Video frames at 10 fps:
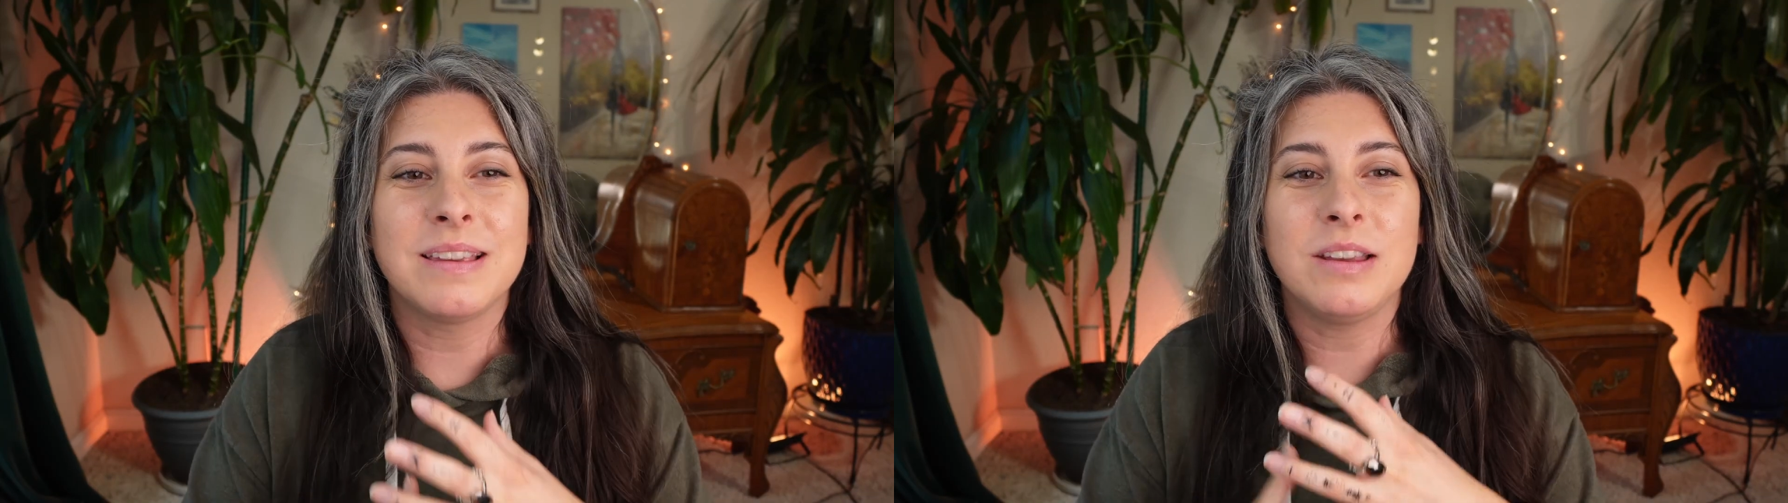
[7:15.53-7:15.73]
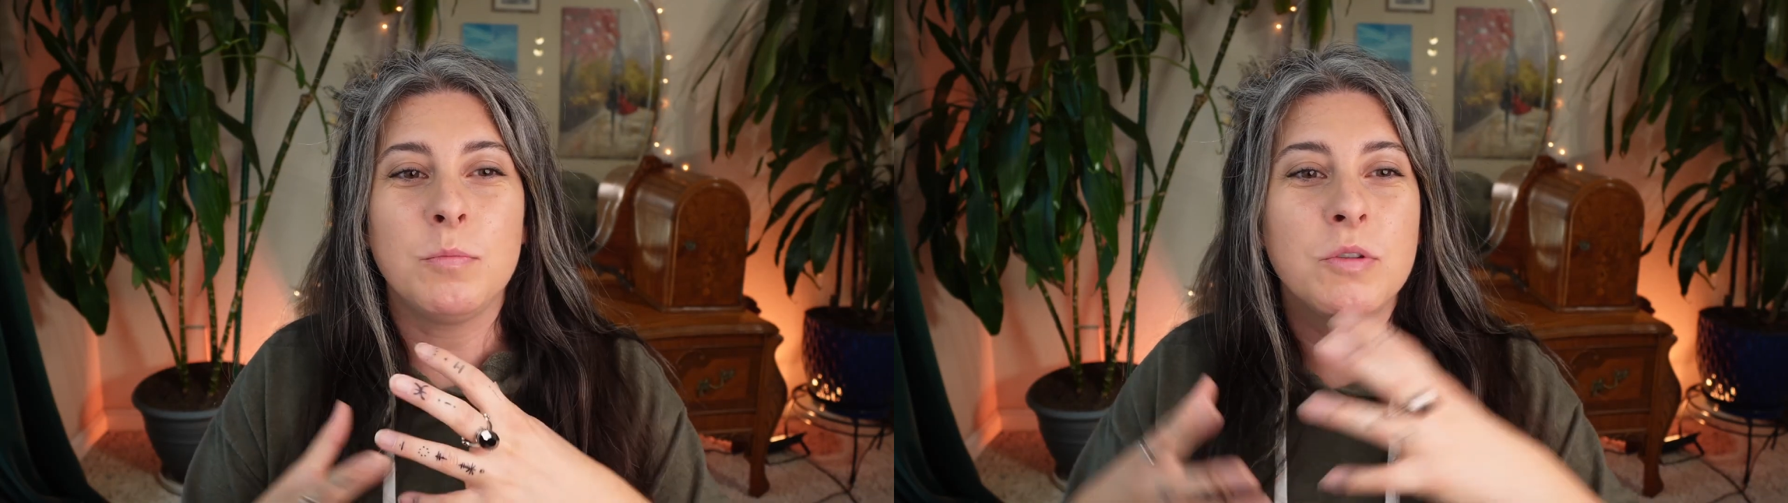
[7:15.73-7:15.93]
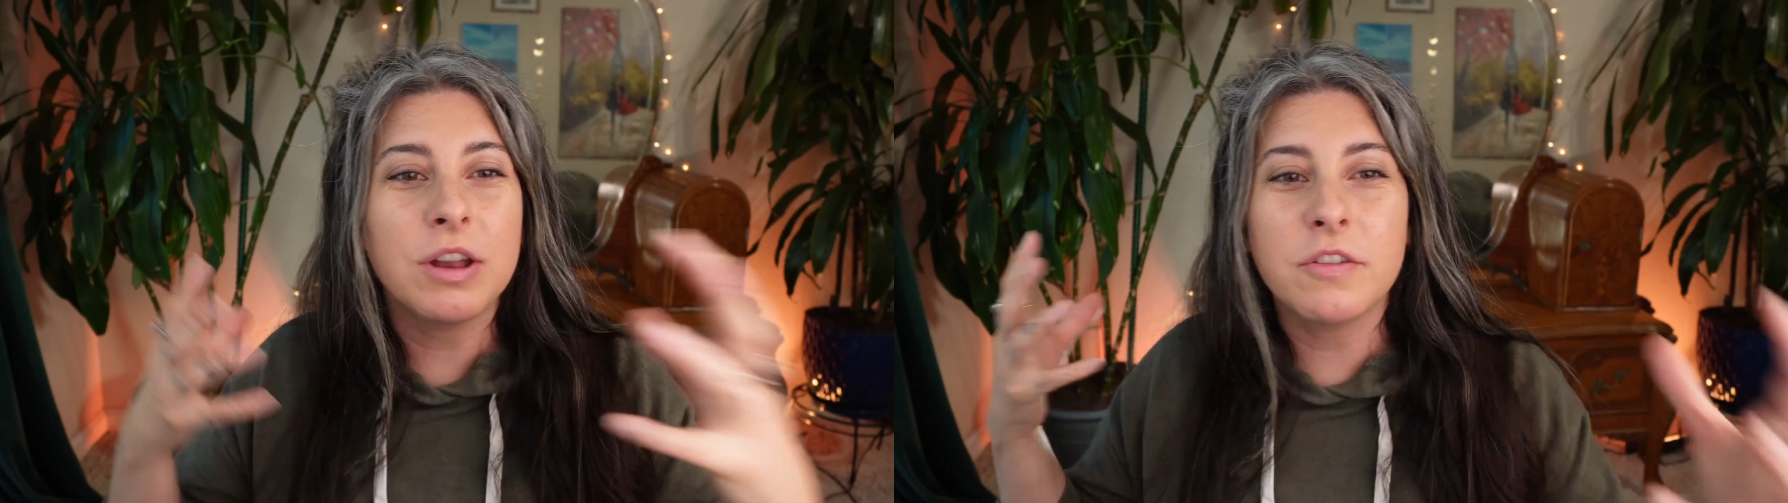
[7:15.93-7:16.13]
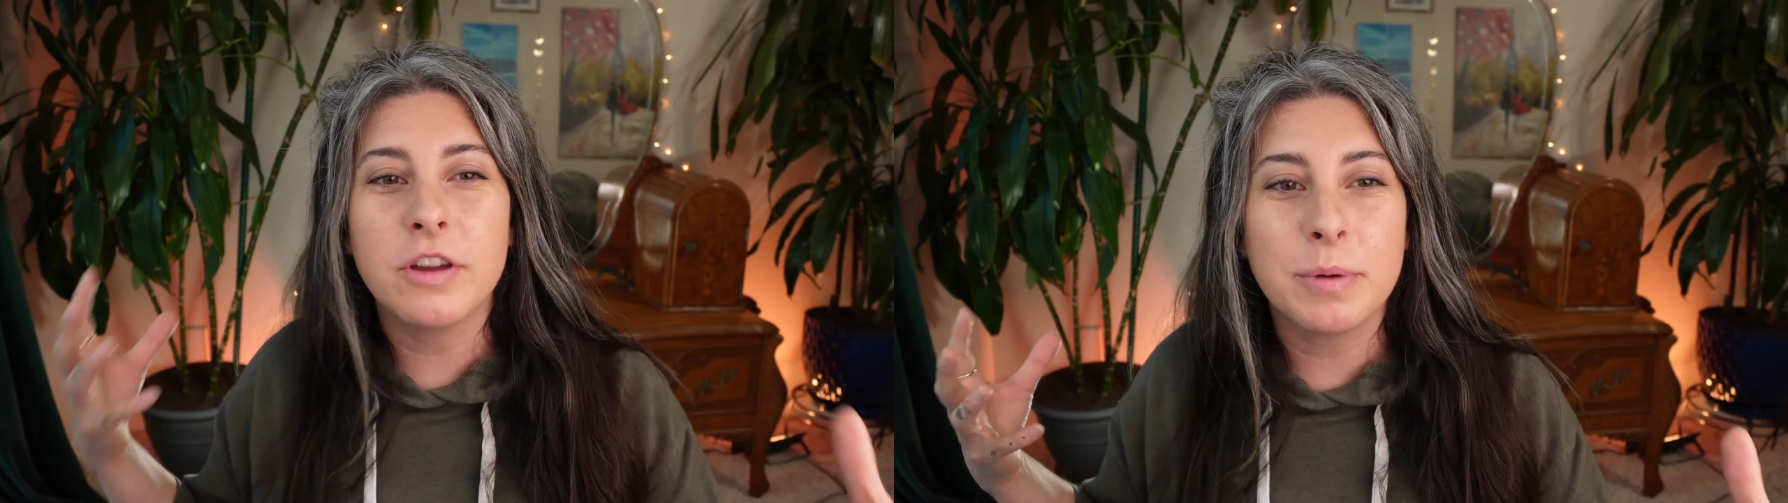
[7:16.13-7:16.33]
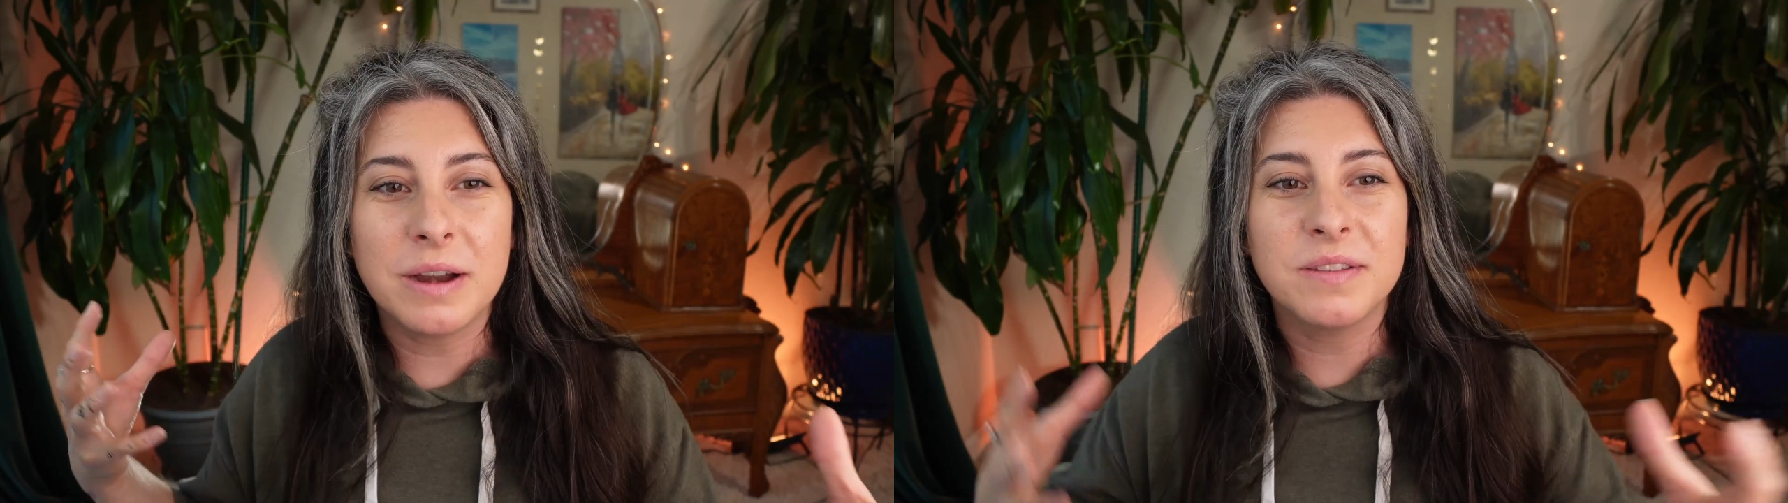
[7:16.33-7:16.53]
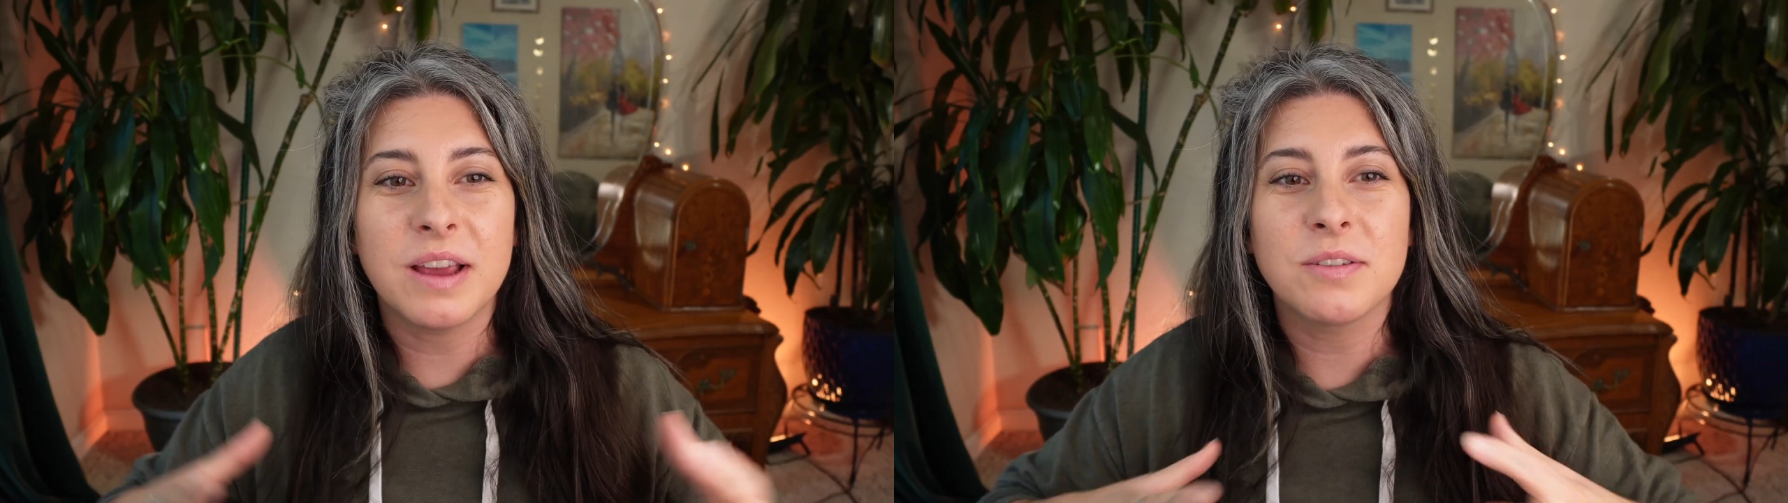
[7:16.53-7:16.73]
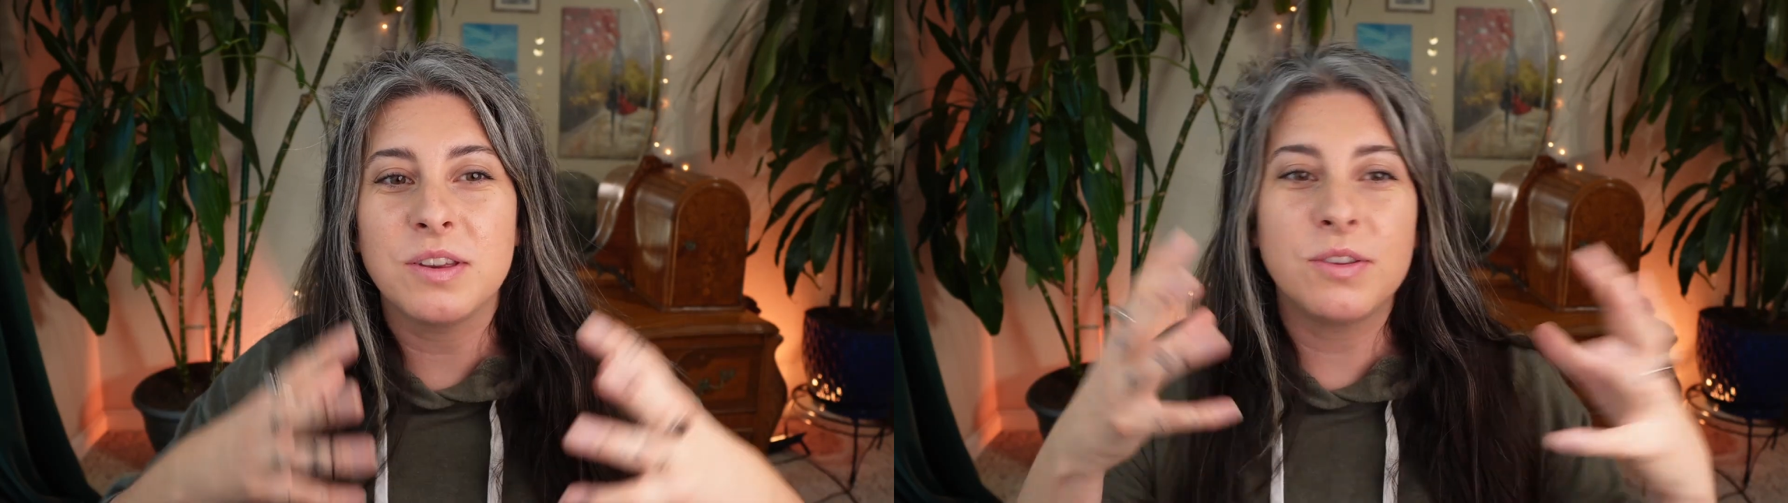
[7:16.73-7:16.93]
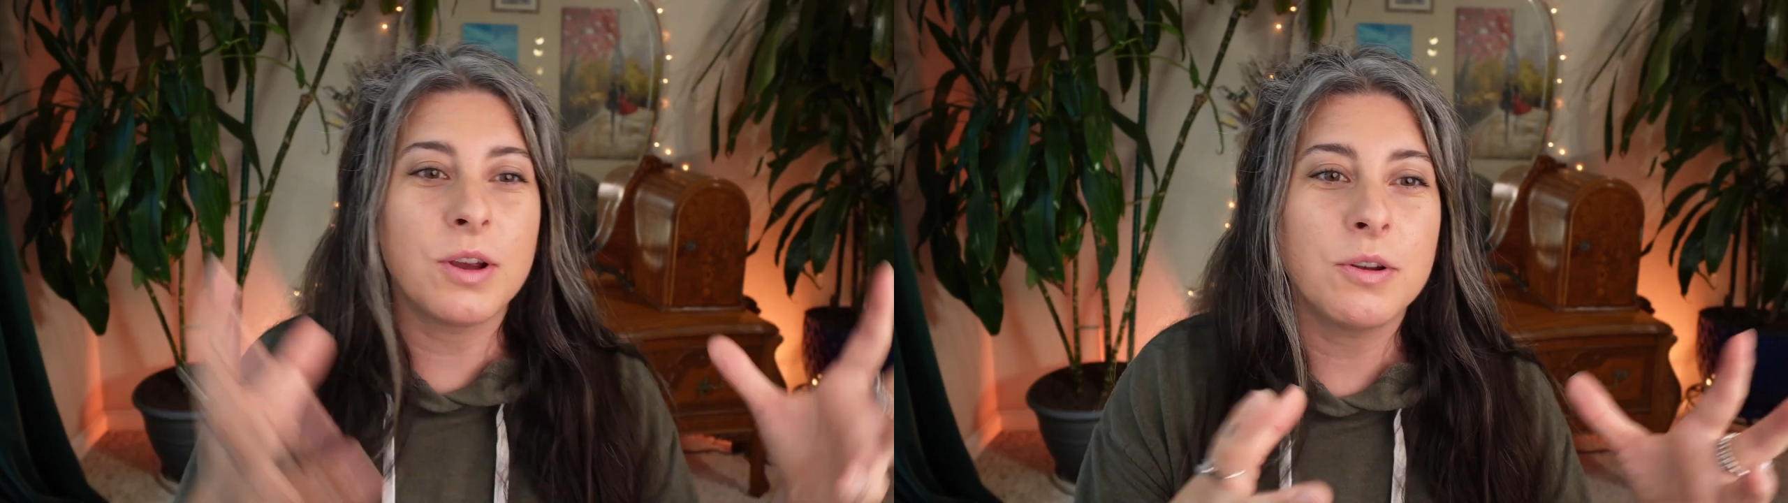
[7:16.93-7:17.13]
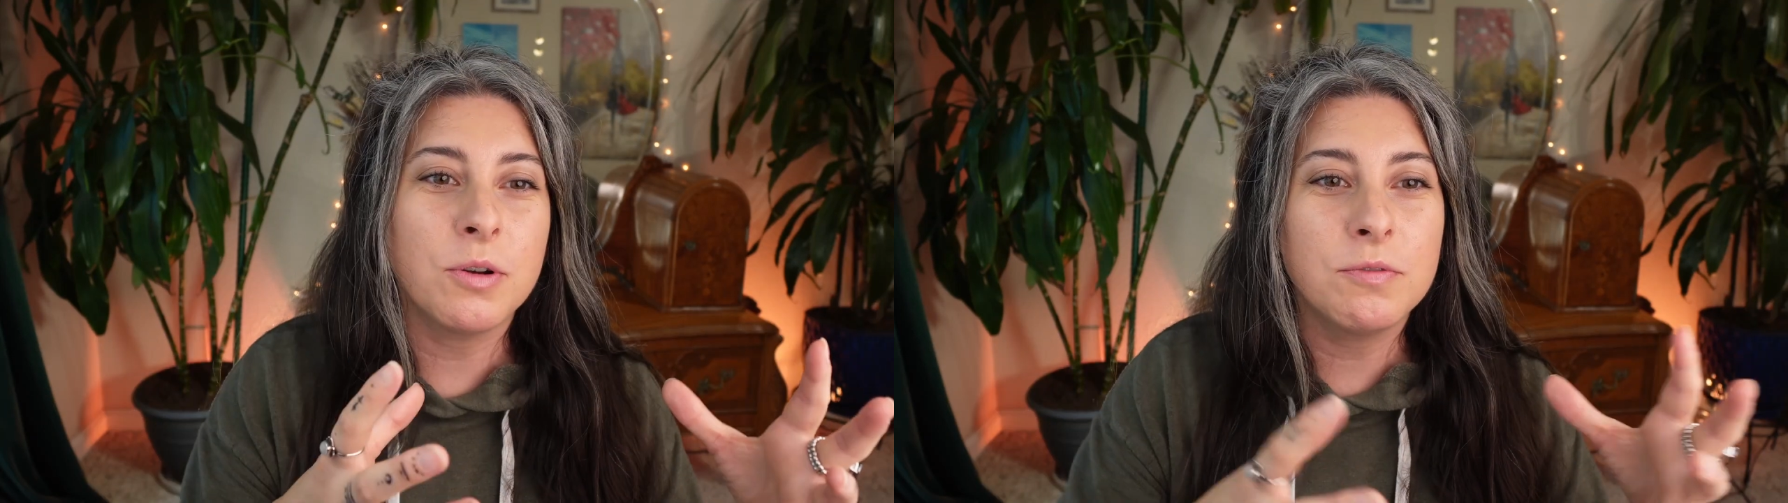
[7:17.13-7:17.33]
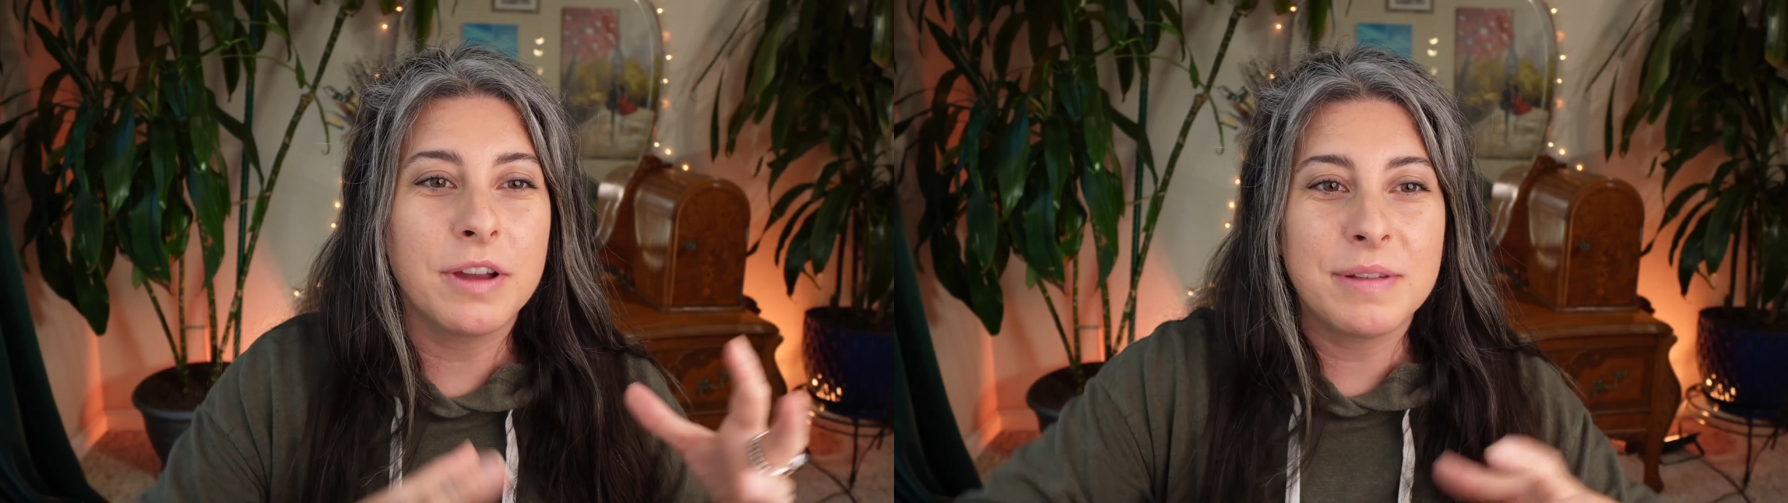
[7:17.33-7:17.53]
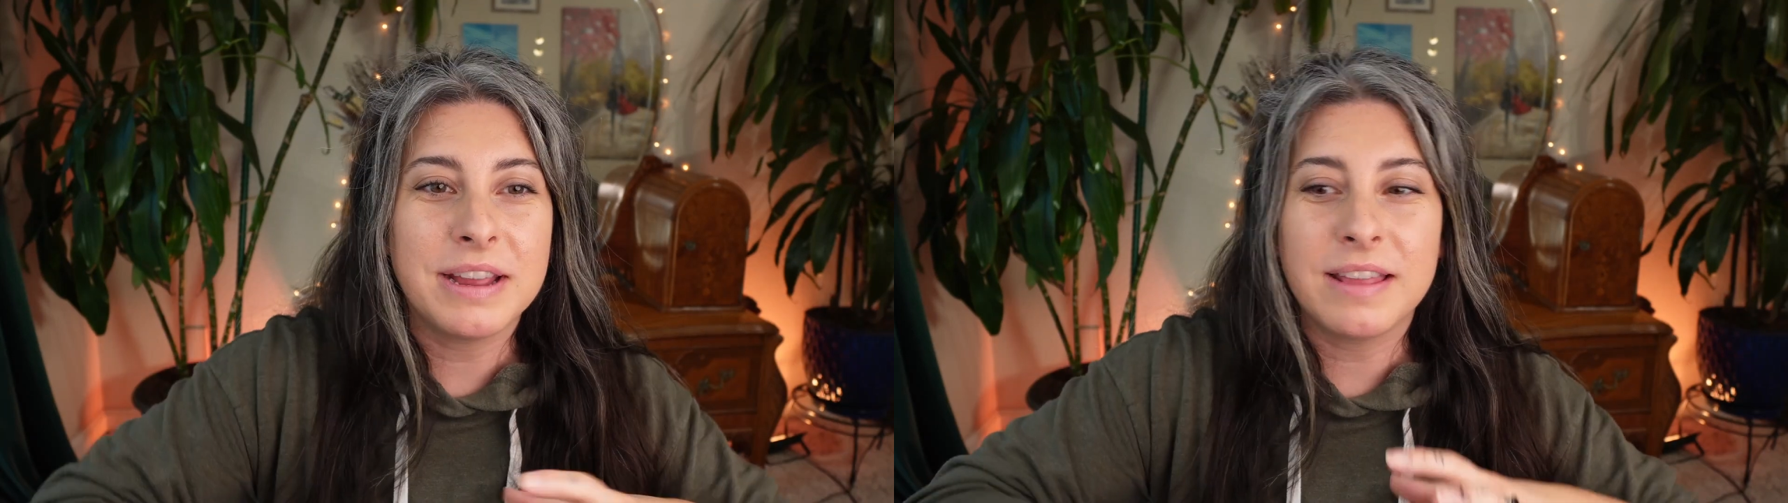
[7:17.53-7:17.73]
and you move out of your parents' house and you start your own family,